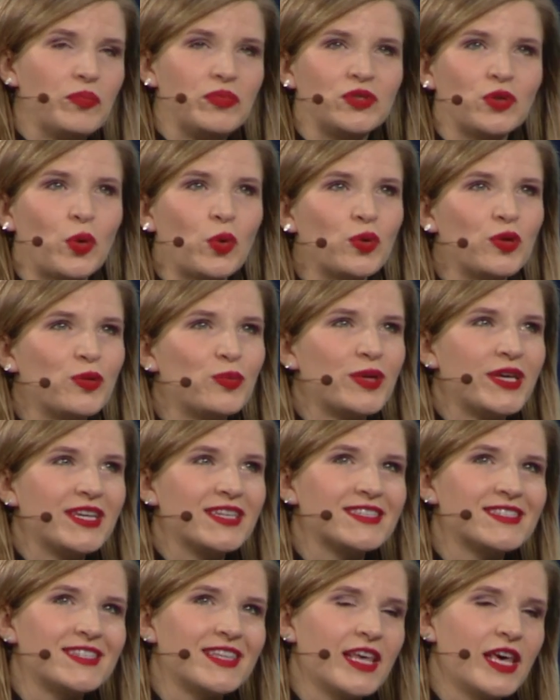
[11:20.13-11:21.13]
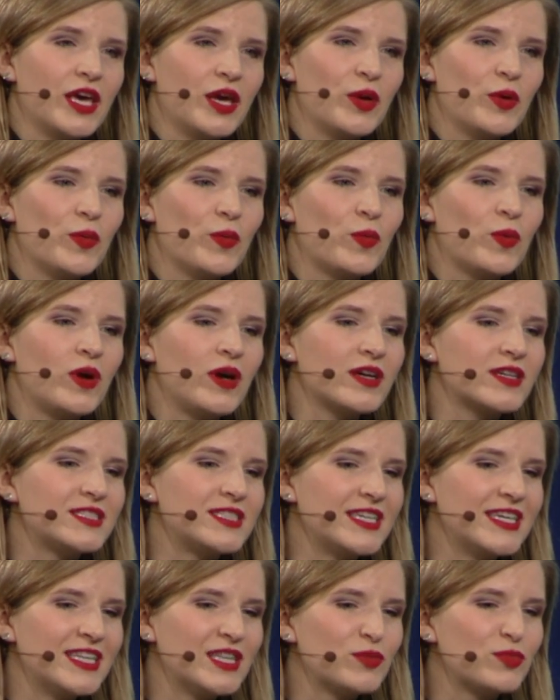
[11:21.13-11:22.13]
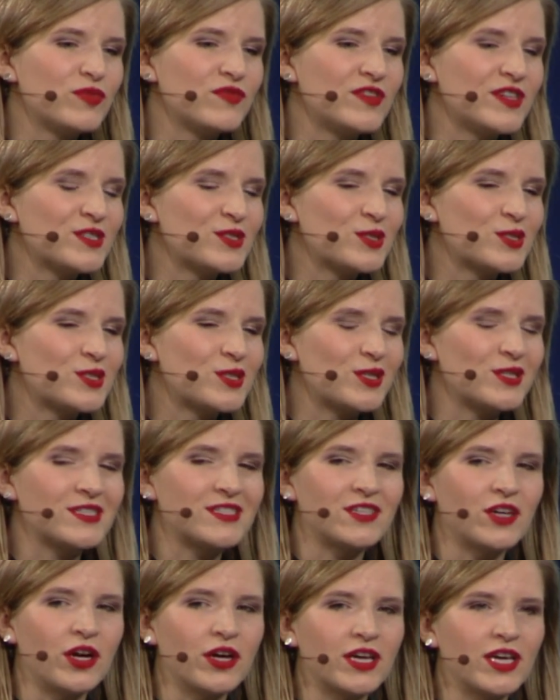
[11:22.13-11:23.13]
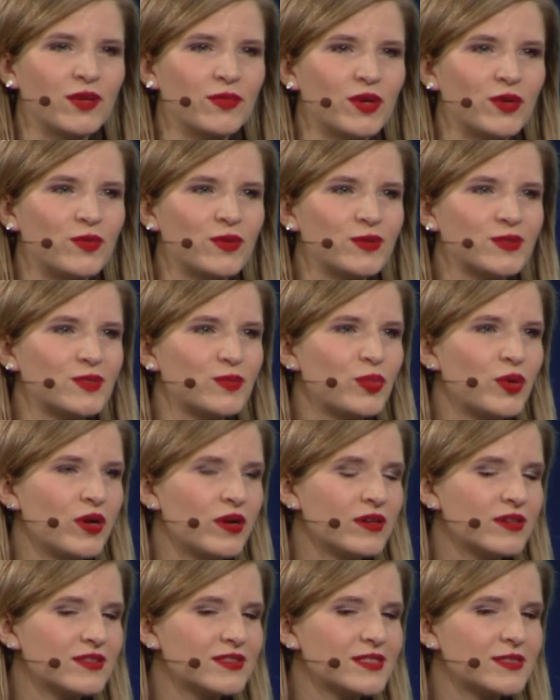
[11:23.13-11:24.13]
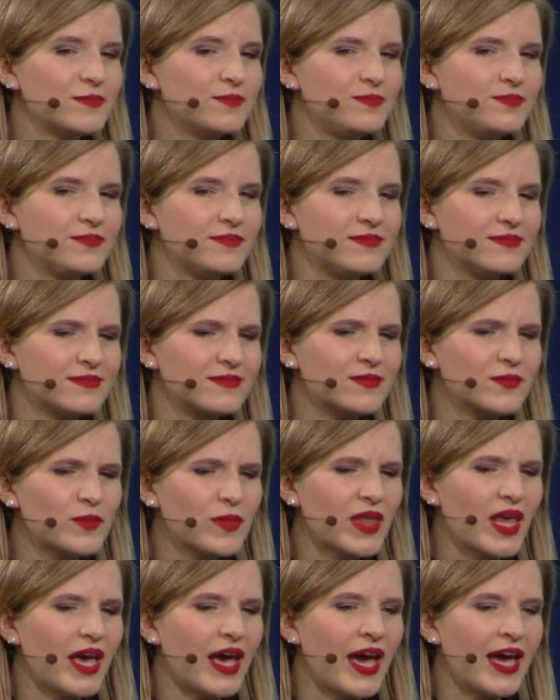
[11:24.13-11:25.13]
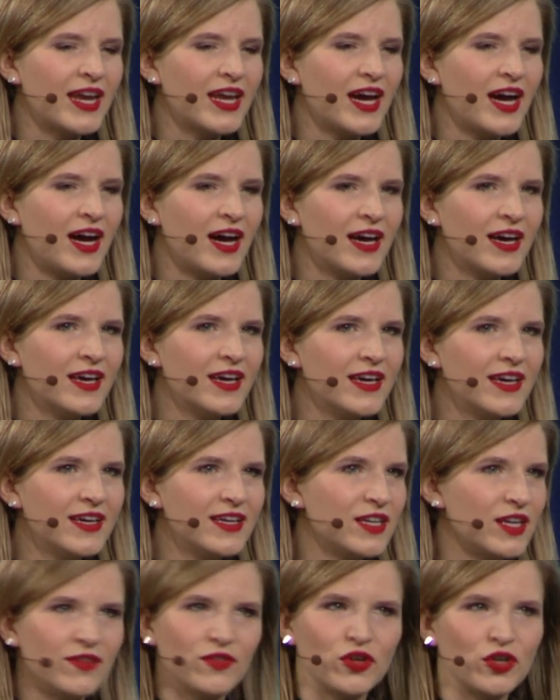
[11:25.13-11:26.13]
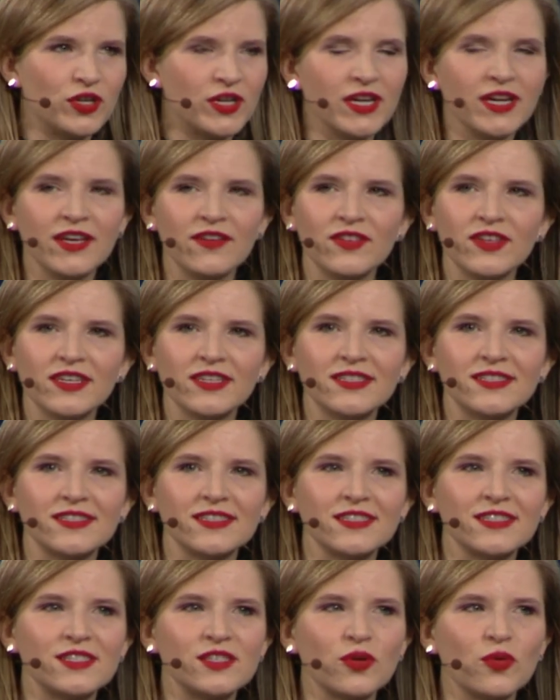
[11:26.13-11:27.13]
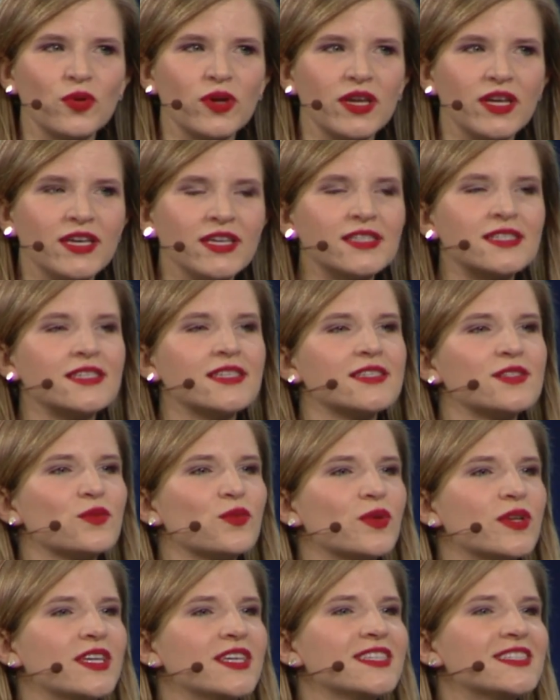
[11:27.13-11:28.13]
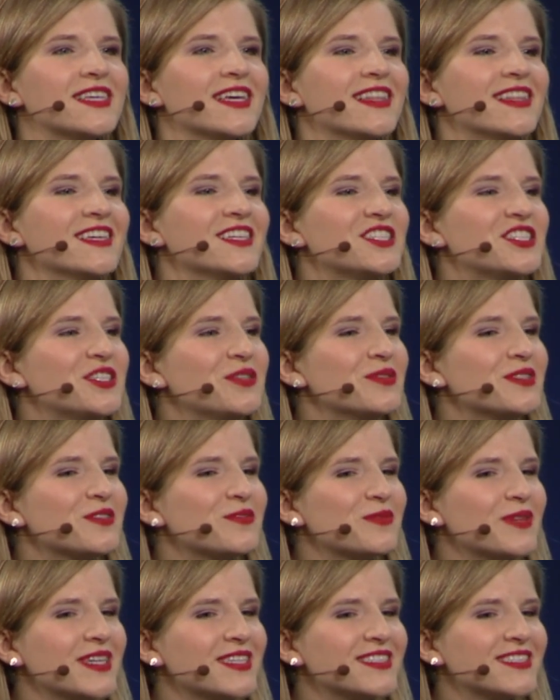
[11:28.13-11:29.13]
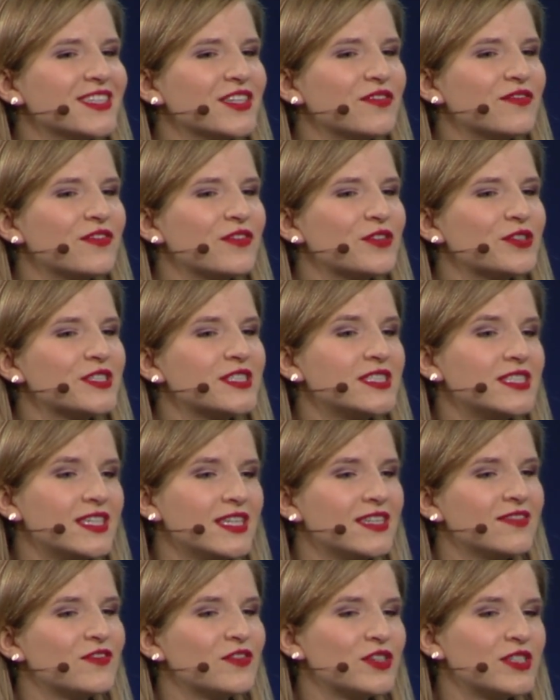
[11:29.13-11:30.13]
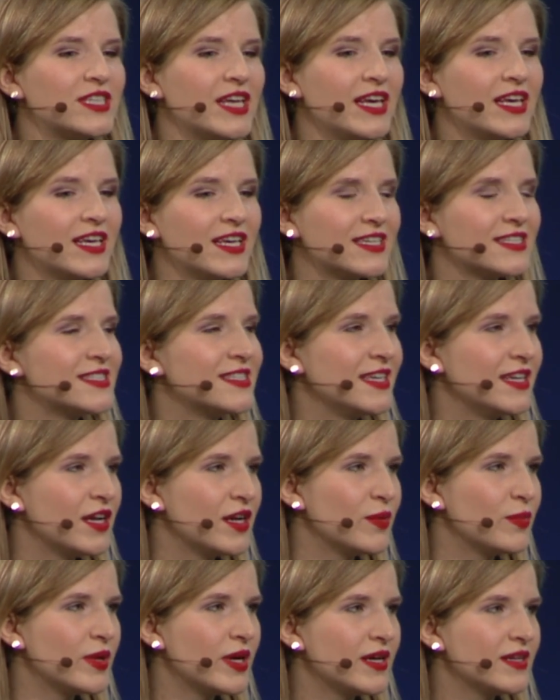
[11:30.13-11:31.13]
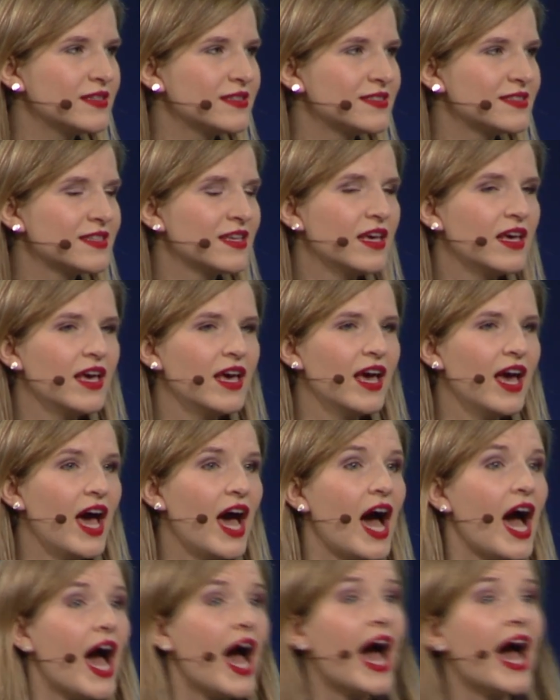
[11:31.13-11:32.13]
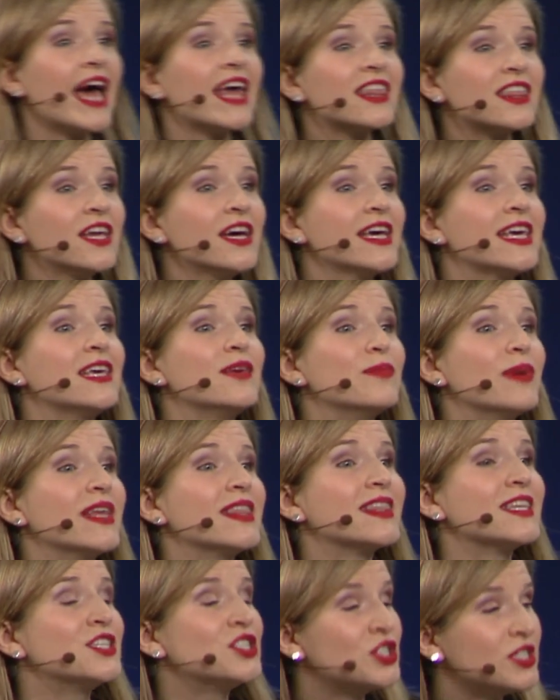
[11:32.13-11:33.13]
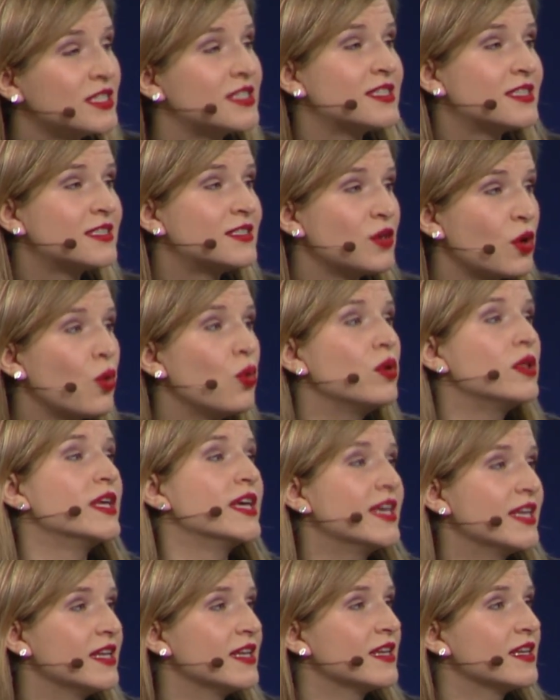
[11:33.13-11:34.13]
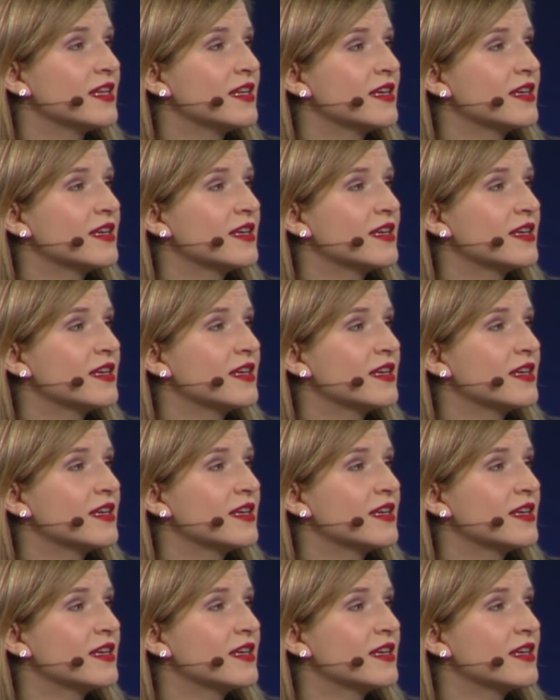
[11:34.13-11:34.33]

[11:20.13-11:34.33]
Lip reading: total blank slate, walked in, the professor starts talking about Rosa Parks. And I had never heard any of this, and so when he said that she was arrested for taking a seat on a bus, I thought he meant that she'd stolen.